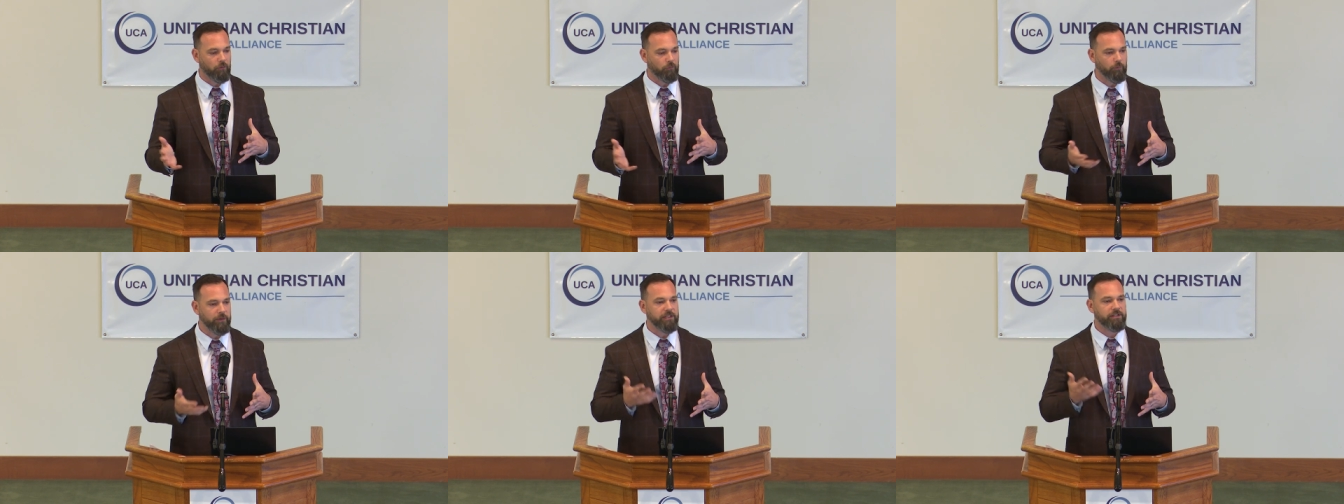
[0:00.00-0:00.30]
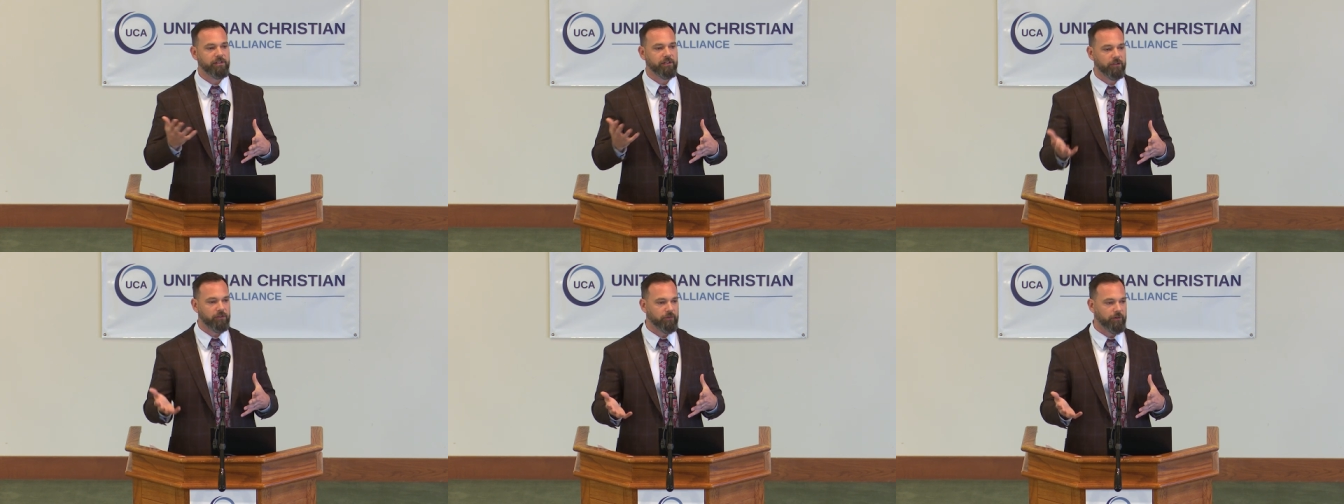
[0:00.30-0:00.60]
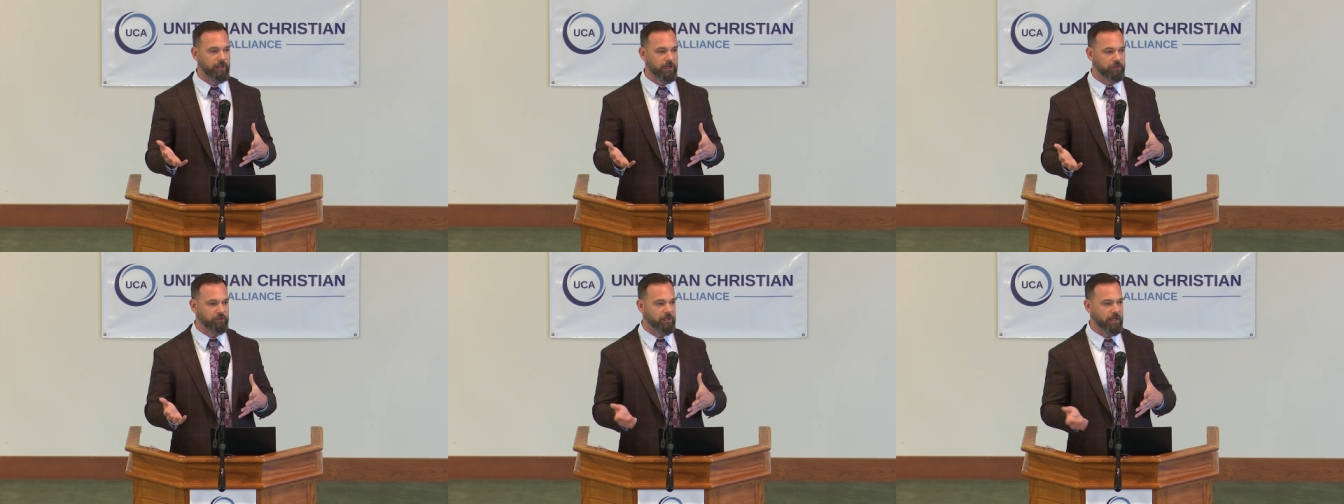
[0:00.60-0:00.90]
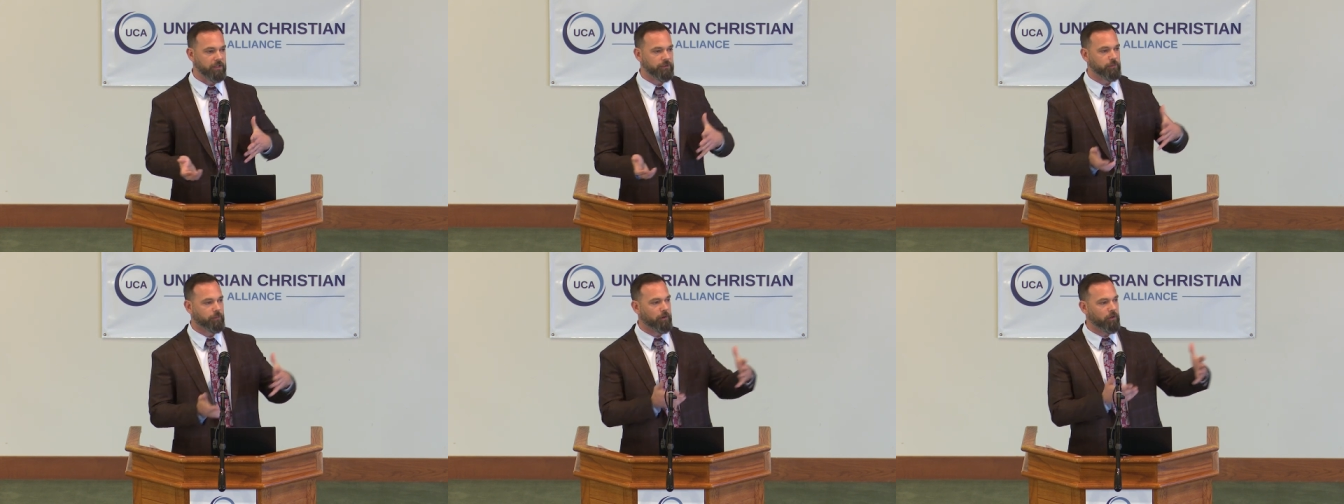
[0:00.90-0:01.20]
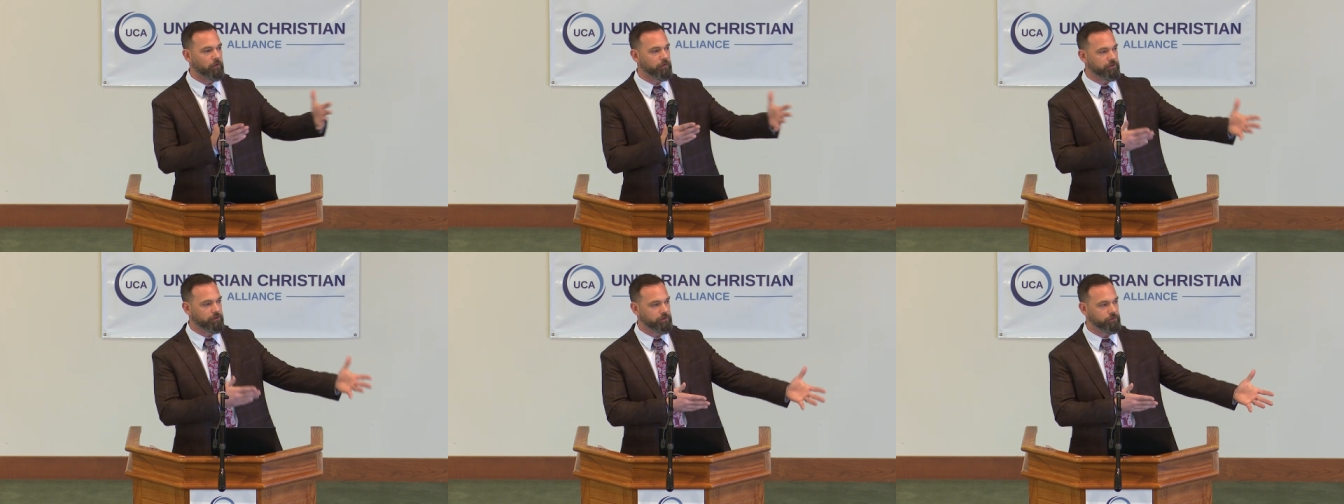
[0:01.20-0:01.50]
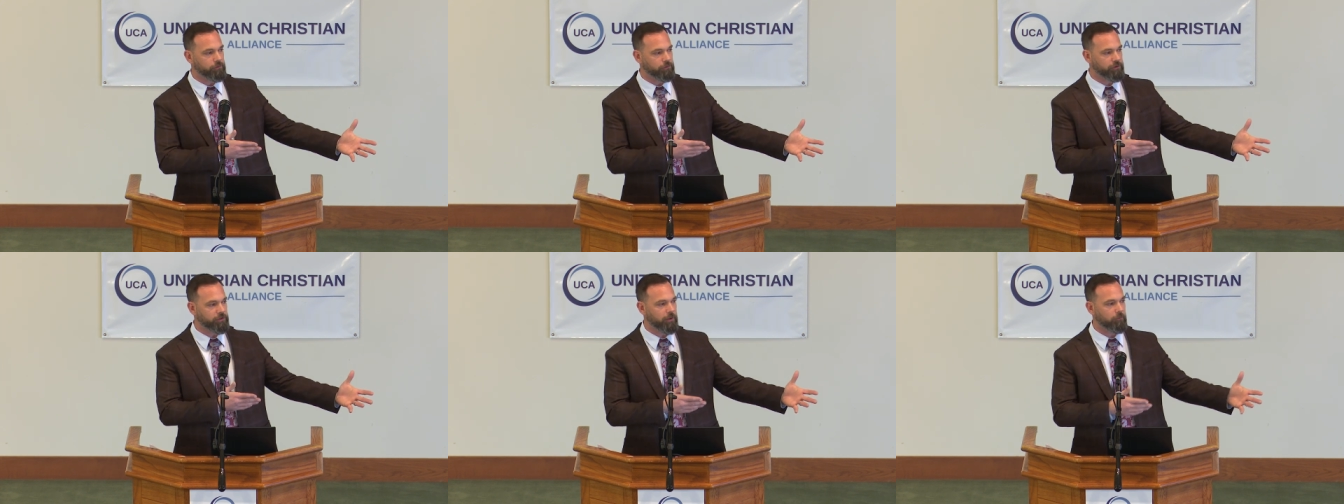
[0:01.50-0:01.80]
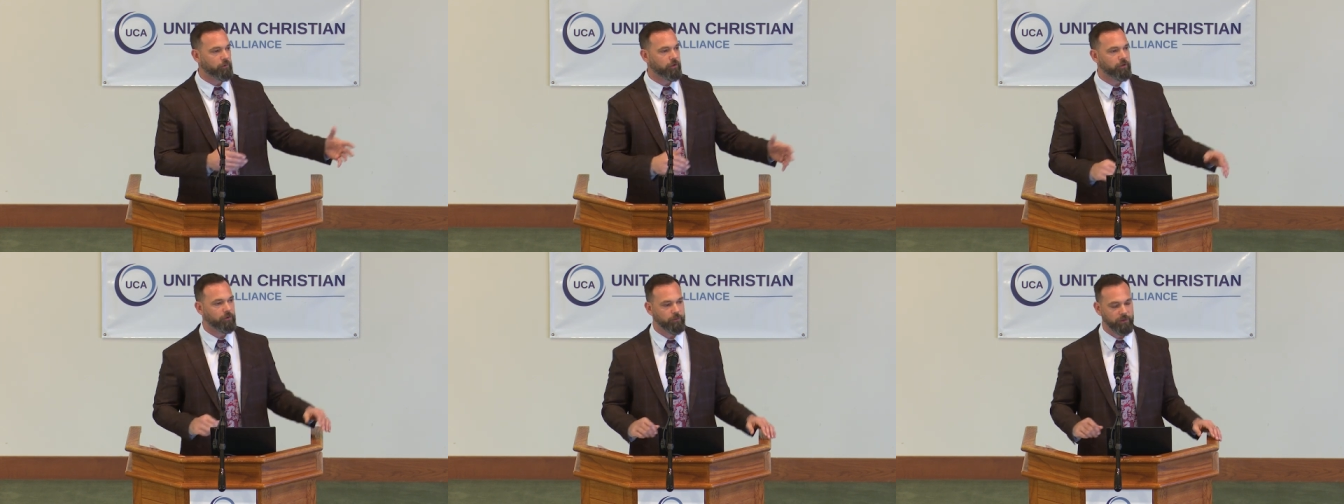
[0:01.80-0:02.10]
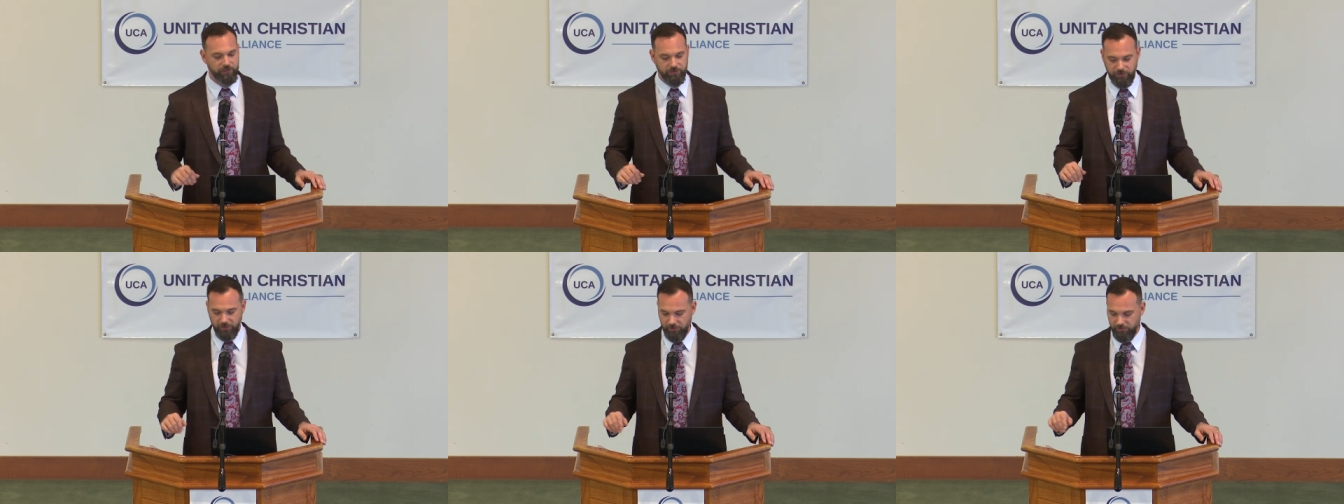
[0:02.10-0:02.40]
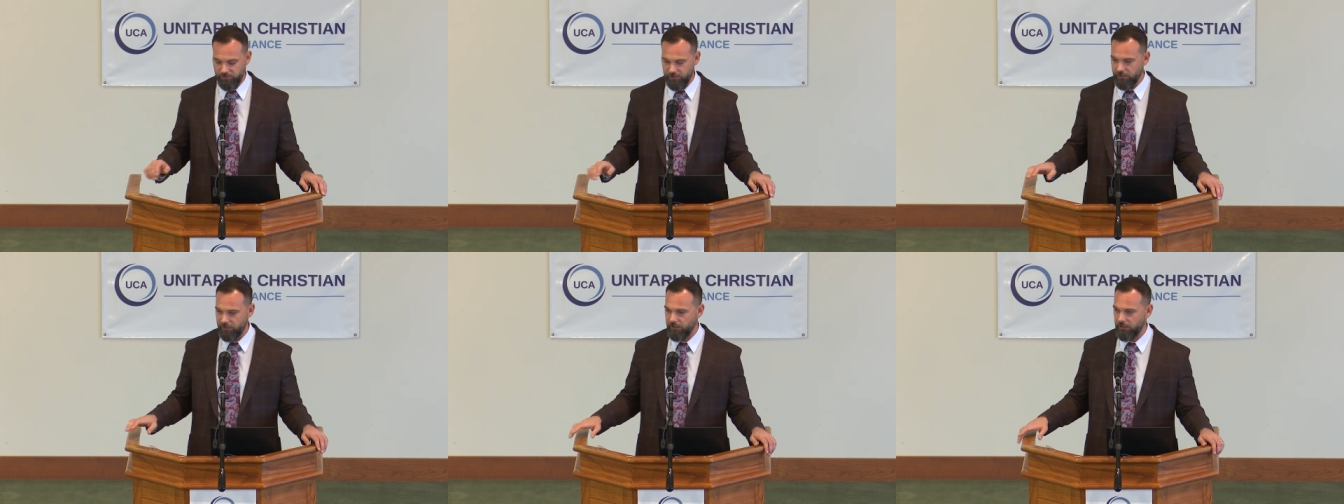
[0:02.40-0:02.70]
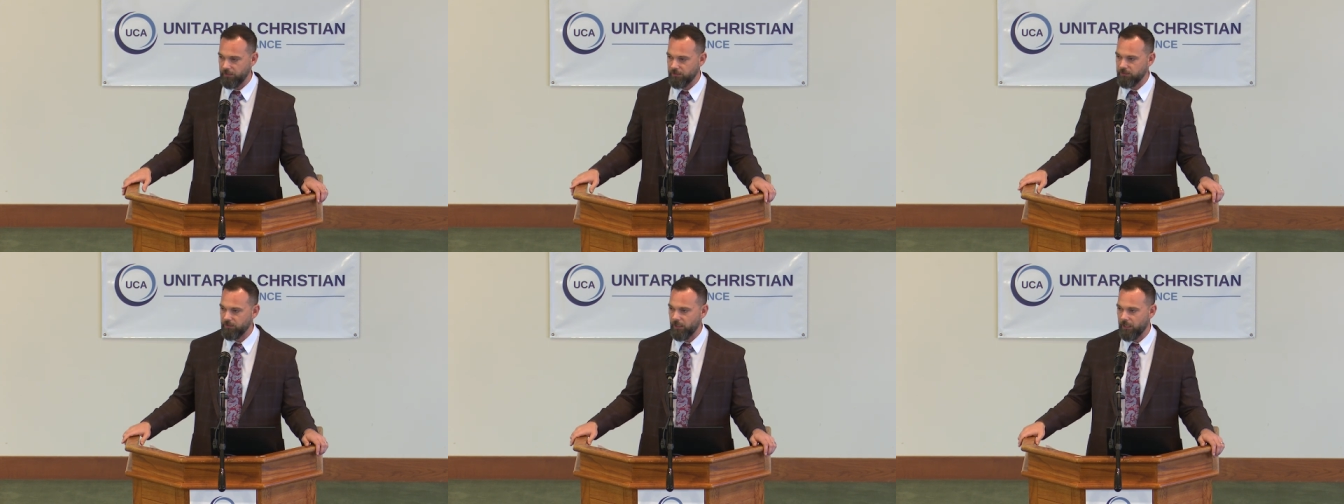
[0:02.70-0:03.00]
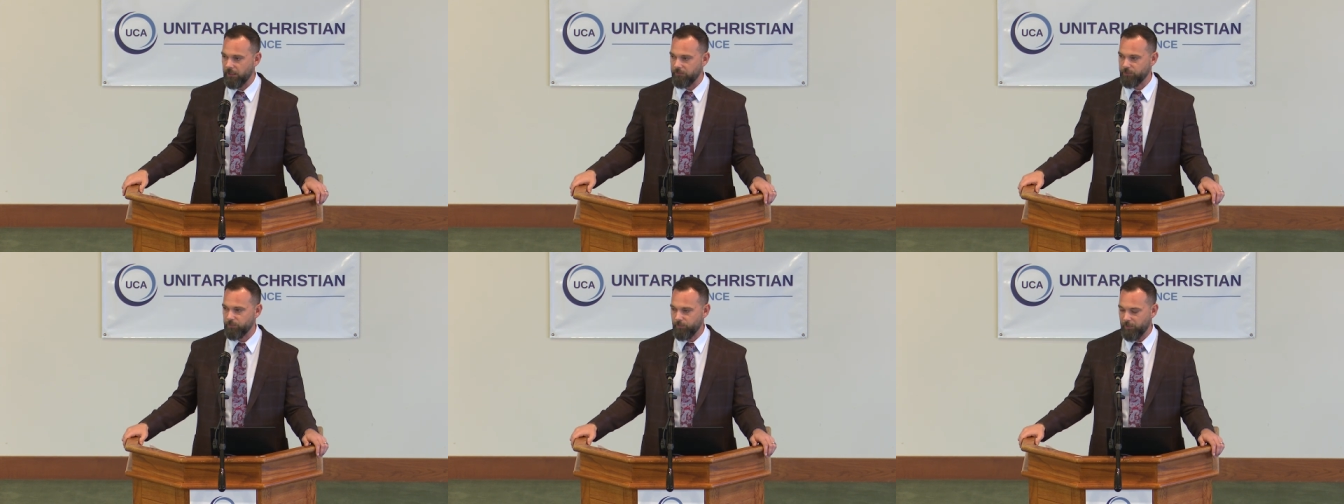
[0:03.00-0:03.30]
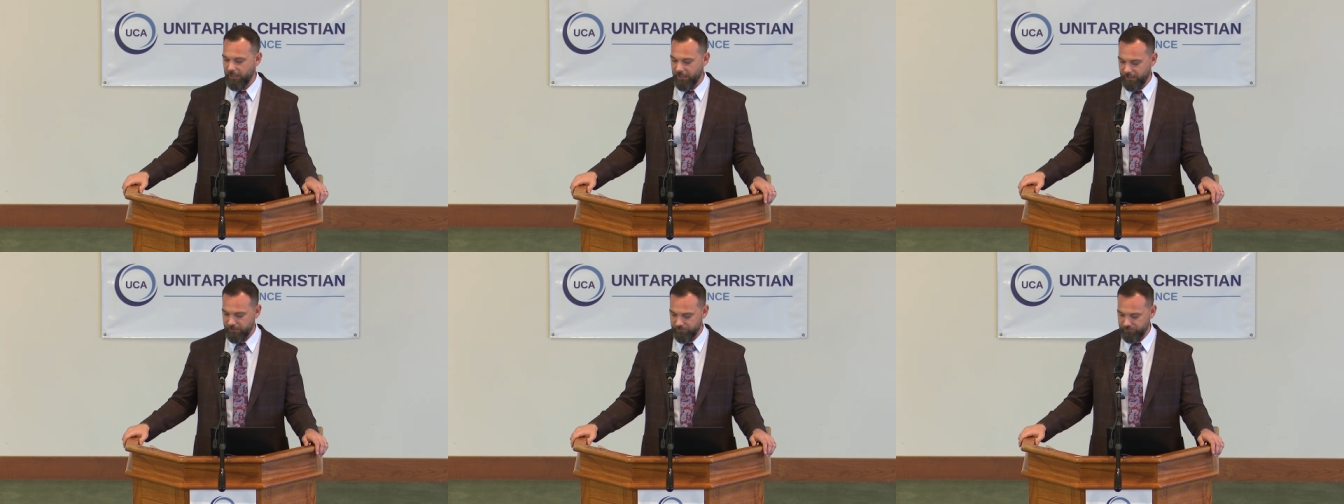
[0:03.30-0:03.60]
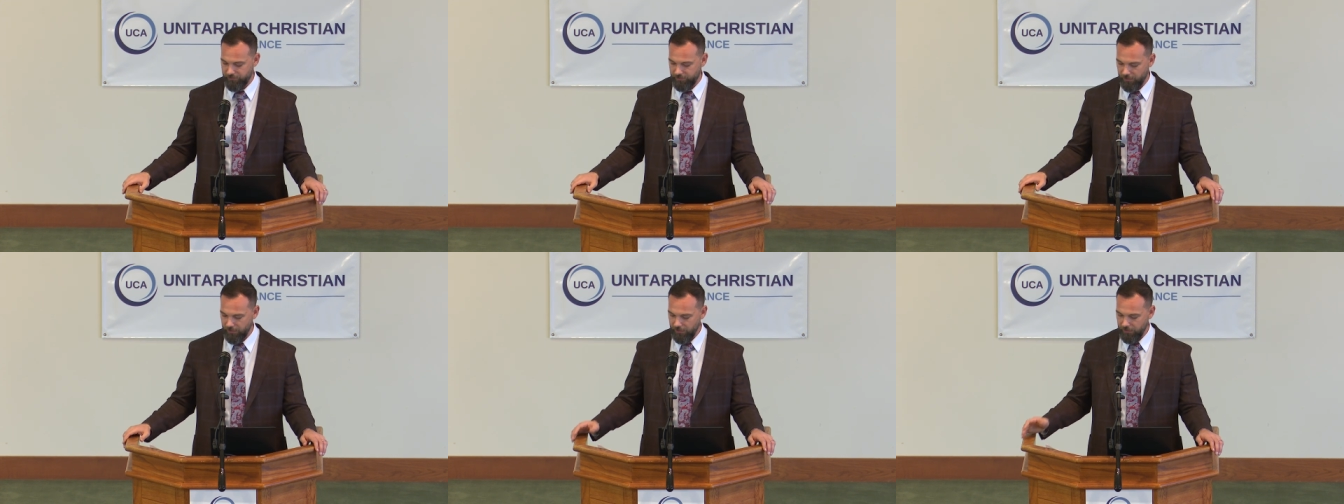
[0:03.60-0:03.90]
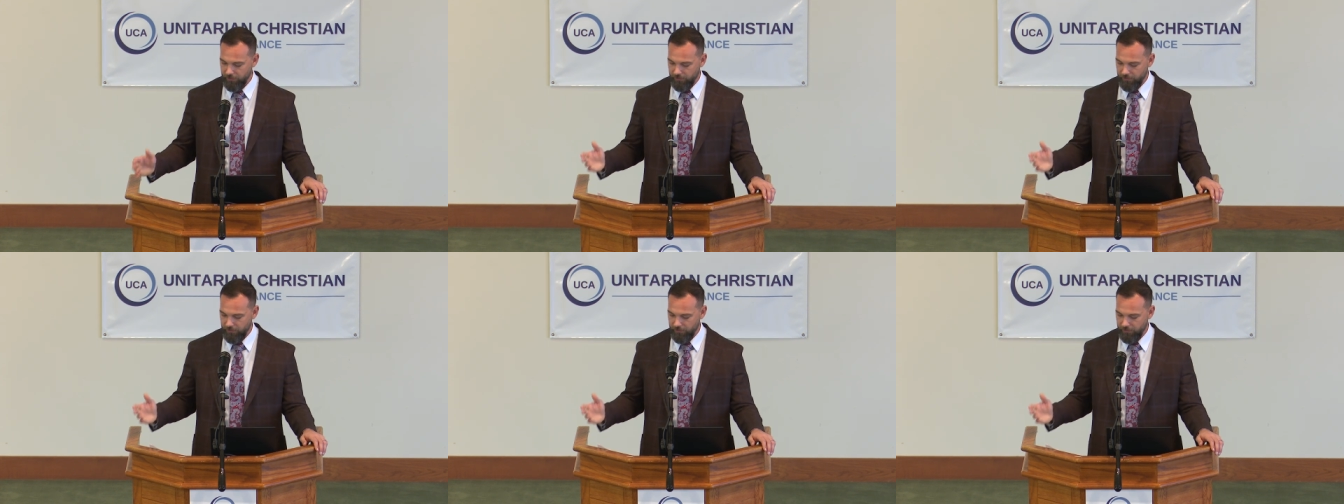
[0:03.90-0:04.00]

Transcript: a recent creation as opposed to someone who existed in times past,